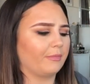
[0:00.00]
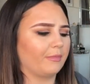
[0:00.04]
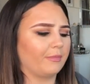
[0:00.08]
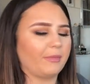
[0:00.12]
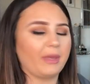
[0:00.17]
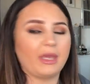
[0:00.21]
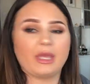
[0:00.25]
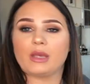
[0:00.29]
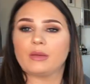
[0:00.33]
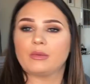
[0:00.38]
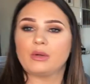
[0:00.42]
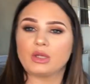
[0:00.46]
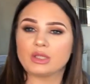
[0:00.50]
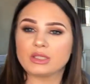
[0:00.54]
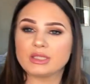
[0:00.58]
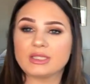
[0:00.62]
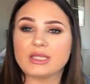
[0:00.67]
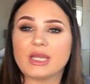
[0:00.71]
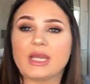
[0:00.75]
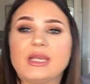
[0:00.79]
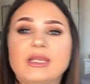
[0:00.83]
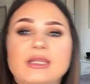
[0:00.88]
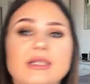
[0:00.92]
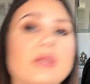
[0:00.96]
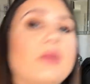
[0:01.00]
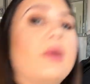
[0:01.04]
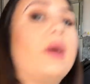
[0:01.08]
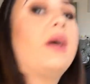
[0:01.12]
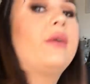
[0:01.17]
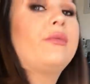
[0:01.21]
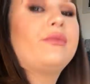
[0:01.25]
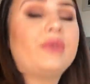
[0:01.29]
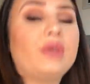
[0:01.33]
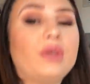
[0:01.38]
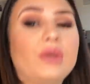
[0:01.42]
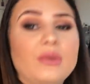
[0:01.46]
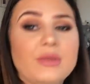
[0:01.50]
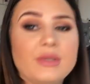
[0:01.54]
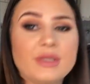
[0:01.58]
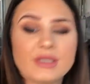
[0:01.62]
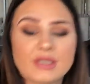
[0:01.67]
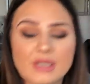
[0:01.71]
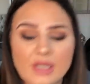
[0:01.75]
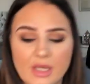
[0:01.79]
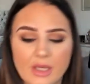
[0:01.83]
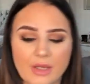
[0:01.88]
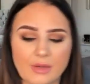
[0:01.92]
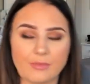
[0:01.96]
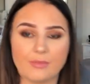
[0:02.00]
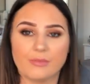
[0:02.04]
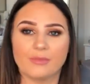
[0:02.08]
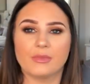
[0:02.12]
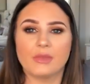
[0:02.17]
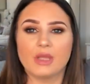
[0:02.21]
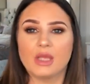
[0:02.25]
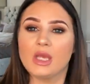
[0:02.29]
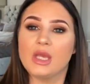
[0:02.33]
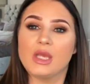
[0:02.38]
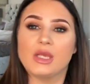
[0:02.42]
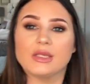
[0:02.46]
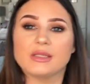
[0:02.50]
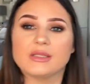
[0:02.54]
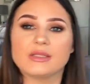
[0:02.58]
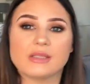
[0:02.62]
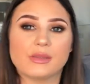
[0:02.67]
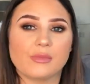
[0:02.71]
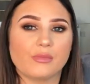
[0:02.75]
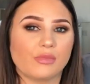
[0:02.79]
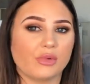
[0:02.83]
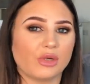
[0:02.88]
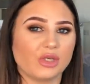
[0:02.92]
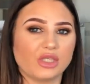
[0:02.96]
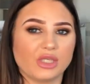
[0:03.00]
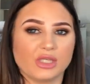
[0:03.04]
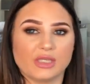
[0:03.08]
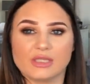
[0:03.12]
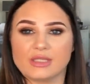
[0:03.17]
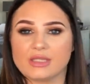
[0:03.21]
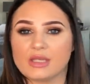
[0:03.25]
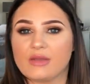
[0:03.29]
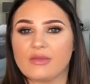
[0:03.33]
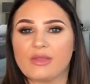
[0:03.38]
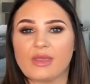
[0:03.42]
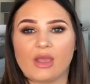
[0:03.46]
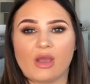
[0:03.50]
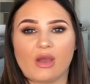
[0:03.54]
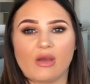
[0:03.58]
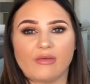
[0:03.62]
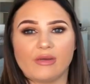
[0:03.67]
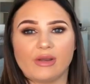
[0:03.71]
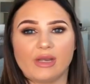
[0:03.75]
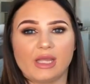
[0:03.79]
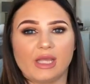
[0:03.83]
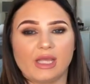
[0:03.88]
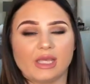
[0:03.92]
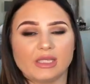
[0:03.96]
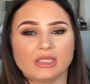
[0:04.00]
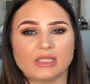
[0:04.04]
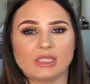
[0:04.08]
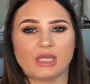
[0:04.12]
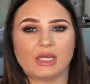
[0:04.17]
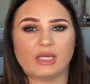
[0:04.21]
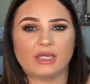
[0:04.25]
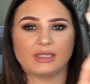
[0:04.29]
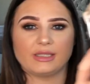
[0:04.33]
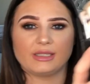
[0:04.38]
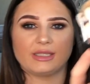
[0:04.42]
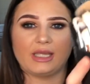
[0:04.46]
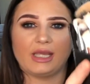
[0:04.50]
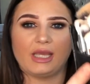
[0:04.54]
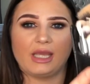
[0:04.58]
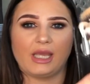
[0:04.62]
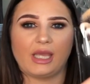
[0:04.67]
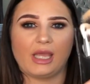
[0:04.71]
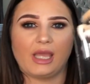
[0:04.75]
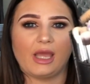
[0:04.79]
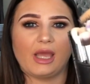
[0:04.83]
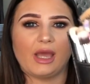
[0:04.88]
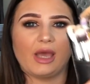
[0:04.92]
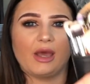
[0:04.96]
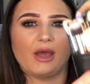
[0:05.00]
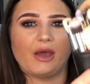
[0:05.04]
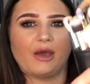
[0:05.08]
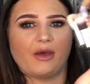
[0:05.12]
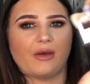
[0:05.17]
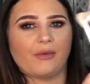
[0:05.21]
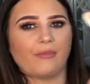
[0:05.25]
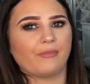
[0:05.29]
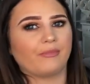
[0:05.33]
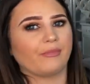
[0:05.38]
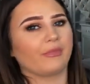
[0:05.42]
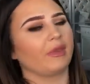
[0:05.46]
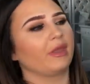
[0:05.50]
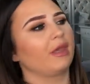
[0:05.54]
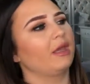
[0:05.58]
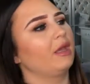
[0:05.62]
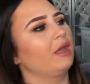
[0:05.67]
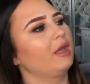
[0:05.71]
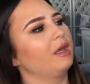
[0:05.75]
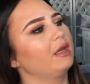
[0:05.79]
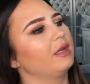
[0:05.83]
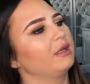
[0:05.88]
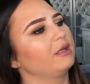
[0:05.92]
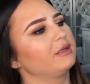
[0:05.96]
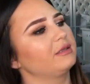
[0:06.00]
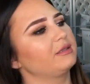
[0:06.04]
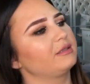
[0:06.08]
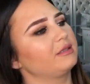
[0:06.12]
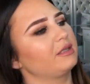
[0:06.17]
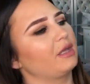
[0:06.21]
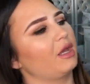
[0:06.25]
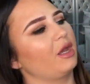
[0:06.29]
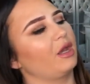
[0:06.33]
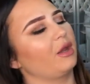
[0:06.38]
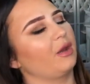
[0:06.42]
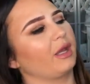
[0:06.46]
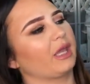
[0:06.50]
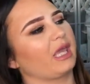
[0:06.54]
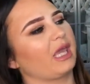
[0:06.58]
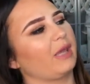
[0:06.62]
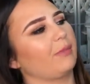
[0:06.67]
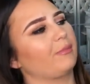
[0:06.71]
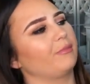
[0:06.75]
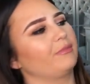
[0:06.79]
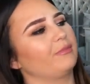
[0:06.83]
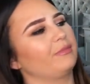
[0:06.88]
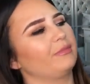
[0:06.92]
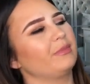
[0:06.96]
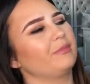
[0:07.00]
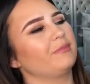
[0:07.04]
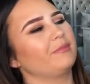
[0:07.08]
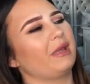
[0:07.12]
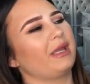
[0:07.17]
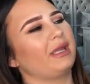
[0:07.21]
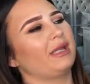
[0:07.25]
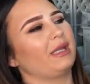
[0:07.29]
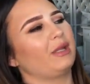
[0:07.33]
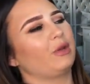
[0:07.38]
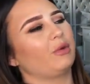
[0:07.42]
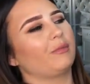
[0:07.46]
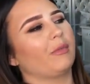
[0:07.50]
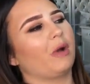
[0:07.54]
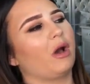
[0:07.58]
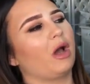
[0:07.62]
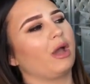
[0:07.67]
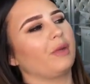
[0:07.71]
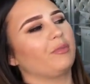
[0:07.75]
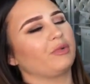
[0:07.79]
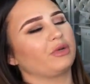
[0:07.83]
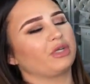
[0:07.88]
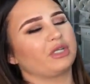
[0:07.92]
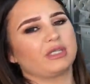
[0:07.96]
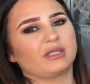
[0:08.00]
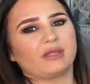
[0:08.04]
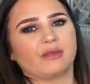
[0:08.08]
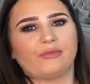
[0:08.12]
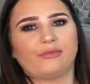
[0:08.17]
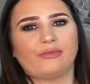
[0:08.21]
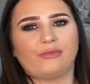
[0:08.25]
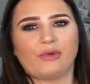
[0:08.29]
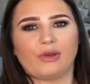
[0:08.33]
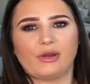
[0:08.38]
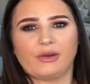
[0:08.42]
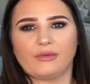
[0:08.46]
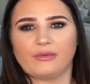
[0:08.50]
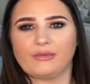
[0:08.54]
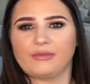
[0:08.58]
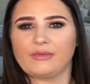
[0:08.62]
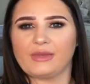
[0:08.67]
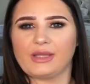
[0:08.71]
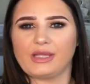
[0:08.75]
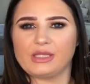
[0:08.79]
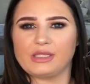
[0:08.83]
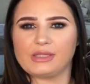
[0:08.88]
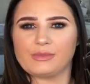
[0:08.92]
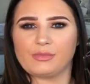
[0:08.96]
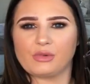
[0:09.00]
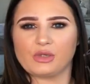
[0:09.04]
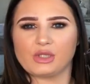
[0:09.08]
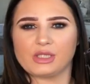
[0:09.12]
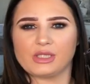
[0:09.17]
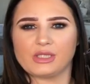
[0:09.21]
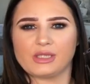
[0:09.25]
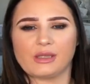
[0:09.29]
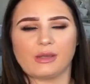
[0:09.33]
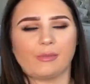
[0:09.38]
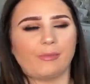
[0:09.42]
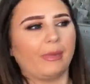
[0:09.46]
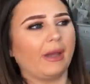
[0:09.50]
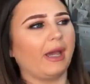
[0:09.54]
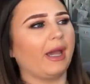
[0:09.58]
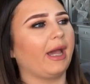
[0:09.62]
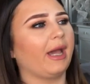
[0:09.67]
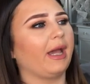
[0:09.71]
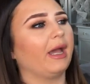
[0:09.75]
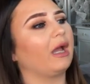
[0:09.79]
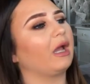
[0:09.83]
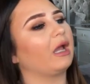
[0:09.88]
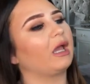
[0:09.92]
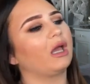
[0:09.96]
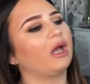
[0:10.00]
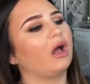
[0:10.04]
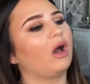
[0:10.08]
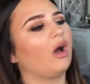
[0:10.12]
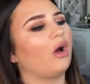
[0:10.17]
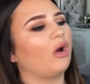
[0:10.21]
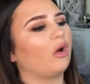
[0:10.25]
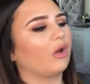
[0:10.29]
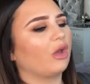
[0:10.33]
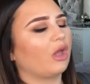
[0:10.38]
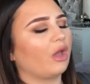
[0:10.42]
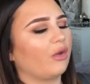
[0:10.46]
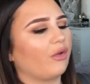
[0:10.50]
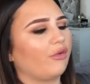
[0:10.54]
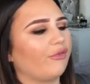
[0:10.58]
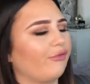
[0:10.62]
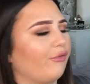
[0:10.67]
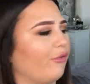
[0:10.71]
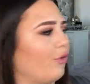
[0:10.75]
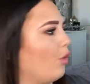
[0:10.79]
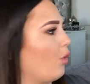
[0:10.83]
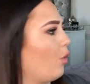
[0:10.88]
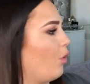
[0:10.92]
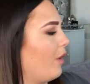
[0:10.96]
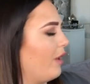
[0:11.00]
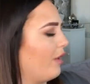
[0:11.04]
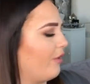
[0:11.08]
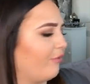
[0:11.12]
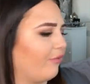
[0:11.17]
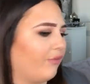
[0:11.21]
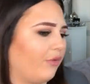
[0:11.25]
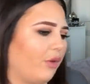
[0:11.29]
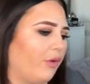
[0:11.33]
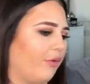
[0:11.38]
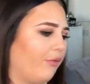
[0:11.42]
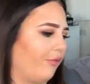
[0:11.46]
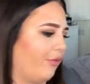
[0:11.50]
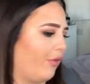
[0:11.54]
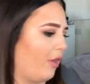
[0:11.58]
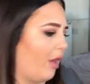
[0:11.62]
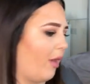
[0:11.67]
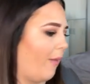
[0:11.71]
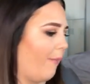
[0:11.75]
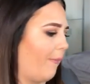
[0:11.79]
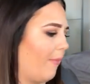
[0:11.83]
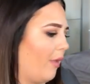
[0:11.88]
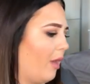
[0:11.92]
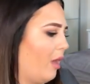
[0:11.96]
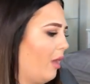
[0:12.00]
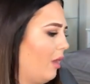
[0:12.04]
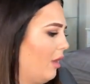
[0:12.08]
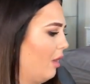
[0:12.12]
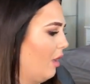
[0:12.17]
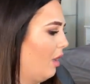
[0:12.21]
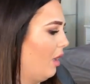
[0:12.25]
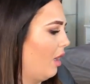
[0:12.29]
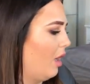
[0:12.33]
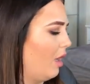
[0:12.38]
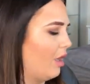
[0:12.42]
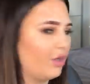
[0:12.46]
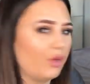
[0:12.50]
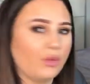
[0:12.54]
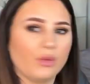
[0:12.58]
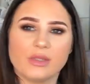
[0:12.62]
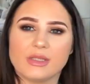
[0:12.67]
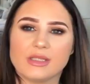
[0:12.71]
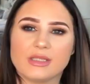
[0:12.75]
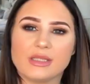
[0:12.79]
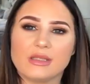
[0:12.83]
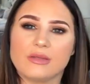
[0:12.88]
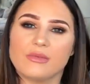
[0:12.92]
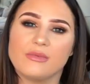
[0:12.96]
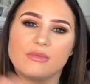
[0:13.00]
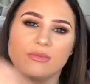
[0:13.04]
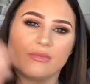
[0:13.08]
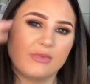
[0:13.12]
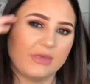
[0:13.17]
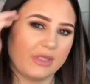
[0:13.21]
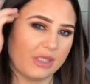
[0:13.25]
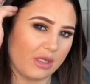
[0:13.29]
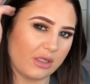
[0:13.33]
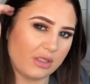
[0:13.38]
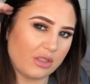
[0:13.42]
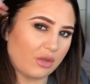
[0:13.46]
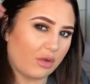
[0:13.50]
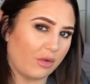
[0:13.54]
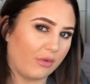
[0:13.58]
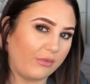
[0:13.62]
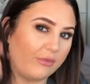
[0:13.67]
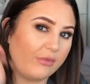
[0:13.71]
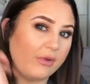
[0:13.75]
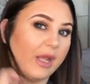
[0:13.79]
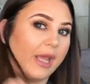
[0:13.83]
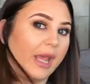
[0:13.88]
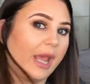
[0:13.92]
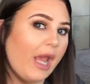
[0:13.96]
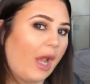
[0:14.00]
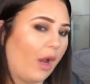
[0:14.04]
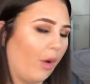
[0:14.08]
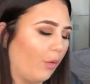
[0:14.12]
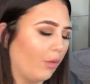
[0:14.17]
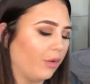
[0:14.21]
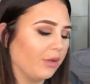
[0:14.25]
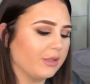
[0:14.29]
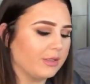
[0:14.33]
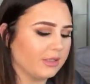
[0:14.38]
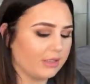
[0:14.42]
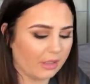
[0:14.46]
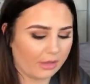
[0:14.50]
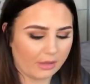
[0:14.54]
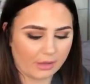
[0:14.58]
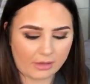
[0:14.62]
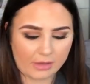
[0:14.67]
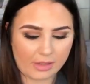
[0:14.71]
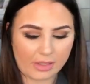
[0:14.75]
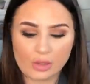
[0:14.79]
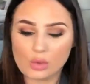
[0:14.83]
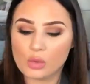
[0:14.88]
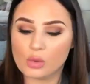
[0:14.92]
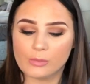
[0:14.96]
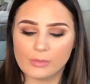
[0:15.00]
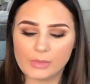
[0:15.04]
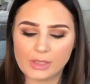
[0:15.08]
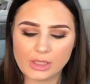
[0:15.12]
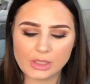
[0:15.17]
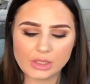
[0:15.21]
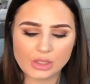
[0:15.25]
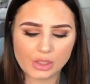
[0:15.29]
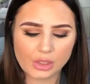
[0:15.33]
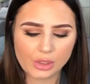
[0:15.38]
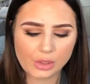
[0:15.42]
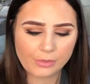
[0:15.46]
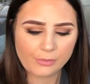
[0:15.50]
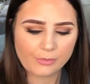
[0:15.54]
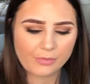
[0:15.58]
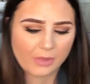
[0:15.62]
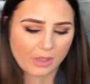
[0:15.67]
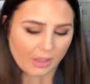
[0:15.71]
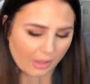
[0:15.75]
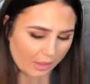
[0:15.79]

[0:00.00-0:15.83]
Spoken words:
Makeup look today. So I have used some brushes. So they are in here dirty. So I keep mainly on my eye brushes at the front, face brushes at the back. I'll go through a quick few of them. I don't want this video to go on for like hours like they normally do.